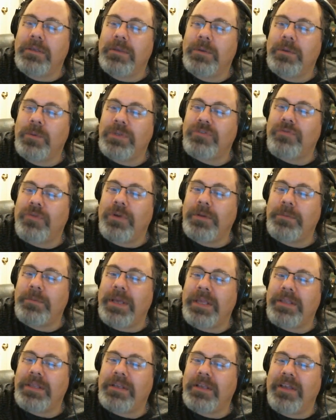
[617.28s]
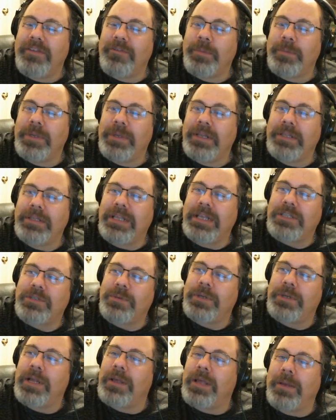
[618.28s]
was run by the government, and that's
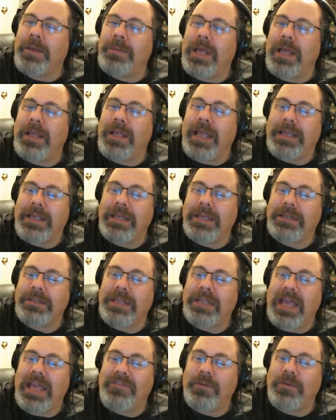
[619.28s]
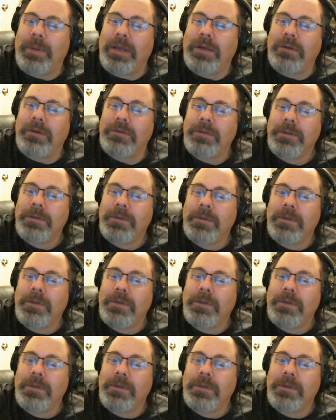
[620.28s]
what I kind of laugh about.